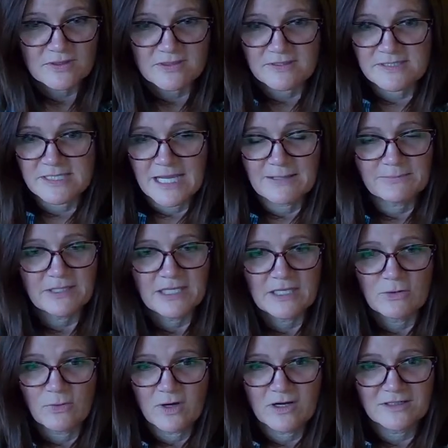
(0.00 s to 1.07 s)
with the same
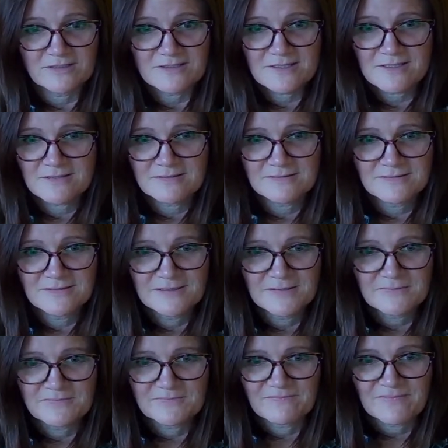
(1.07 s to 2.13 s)
keywords.
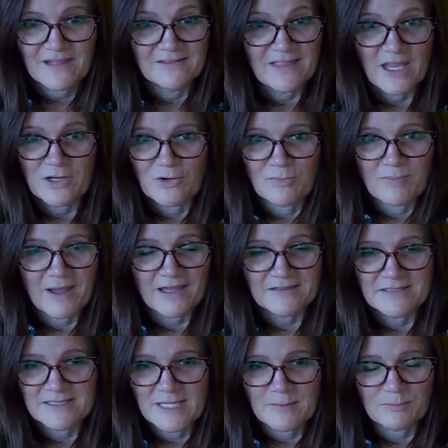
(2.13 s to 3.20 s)
They don't buy
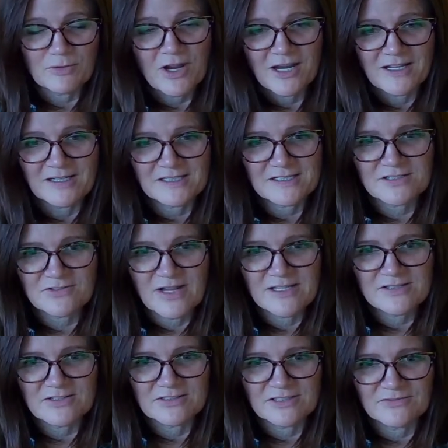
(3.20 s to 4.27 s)
the same products.
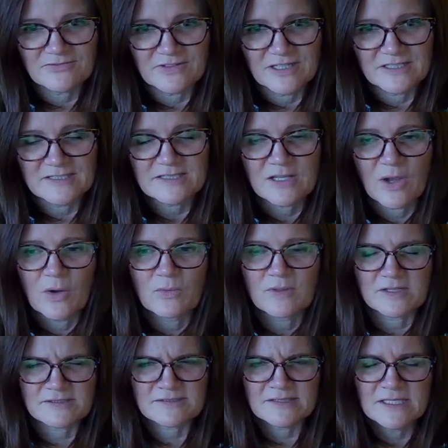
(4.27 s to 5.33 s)
Trends are different. So
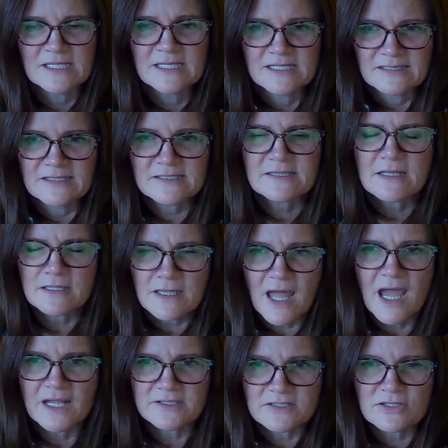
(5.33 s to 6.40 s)
there's a
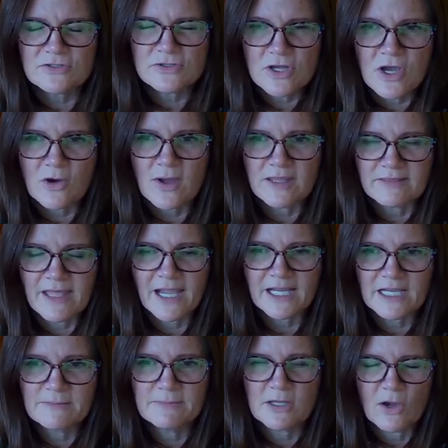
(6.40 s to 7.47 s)
lot to know, and
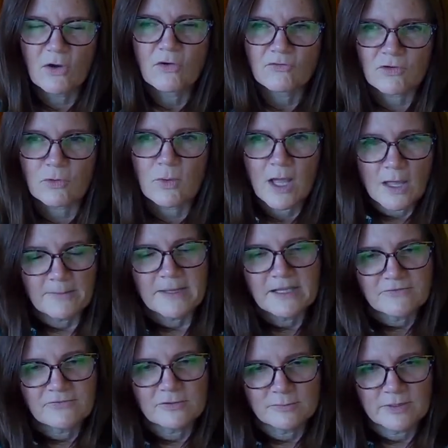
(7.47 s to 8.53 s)
that can be
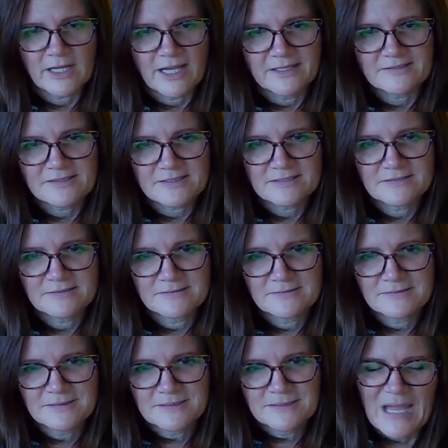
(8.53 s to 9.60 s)
overwhelming for brands.
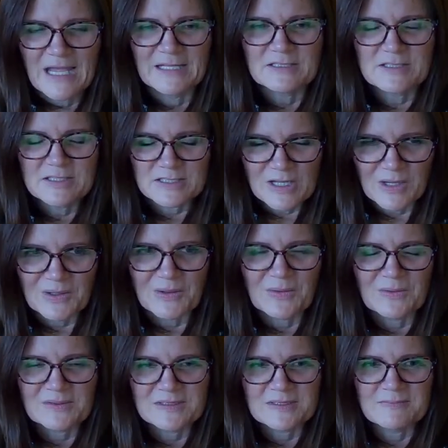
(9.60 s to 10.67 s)
And
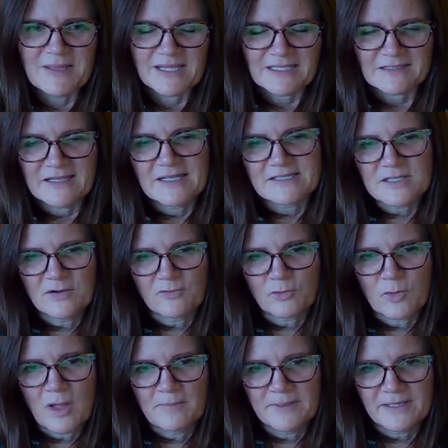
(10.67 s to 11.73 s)
so to make it less
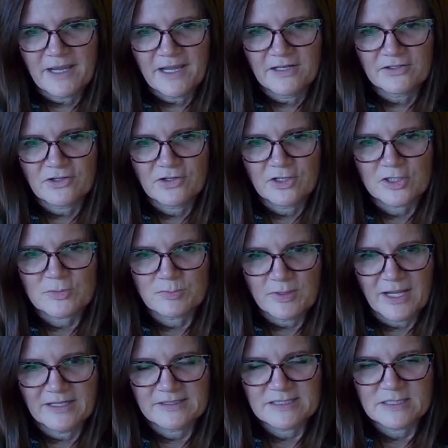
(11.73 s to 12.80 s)
overwhelming, I encourage
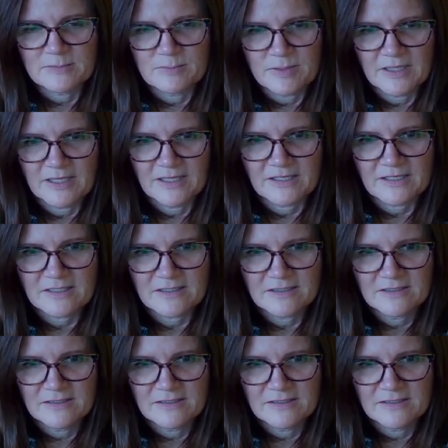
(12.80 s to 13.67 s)
brands to pick